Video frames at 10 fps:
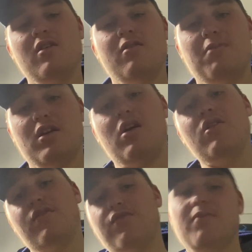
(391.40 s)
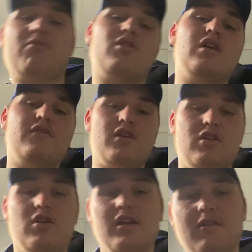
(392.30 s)
But on the flip side of it,
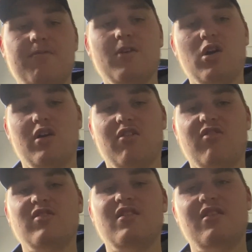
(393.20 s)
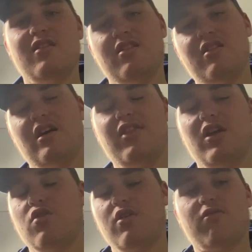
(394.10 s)
Nottingham Forest, I
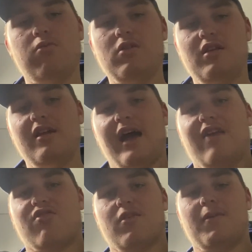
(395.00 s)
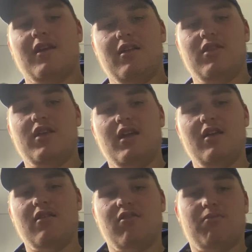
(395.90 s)
think Chris Wood has to be
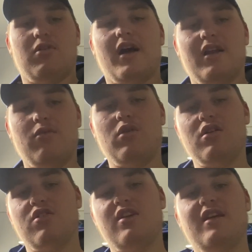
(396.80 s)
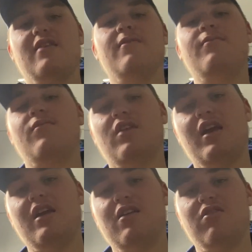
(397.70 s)
the player to watch here.
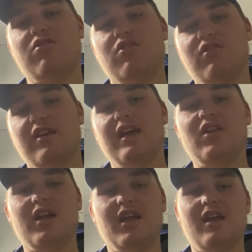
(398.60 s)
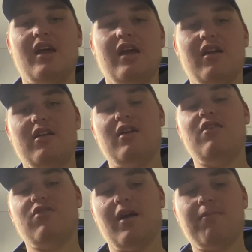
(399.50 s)
He is just
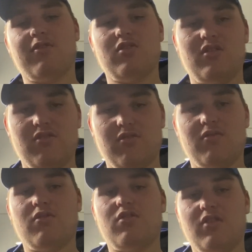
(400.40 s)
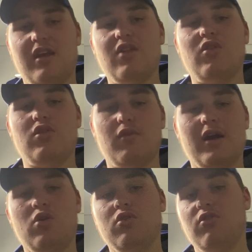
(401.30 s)
he's absolutely killing the
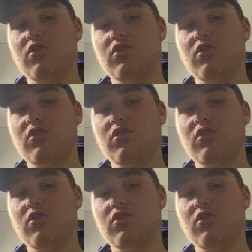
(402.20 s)
records.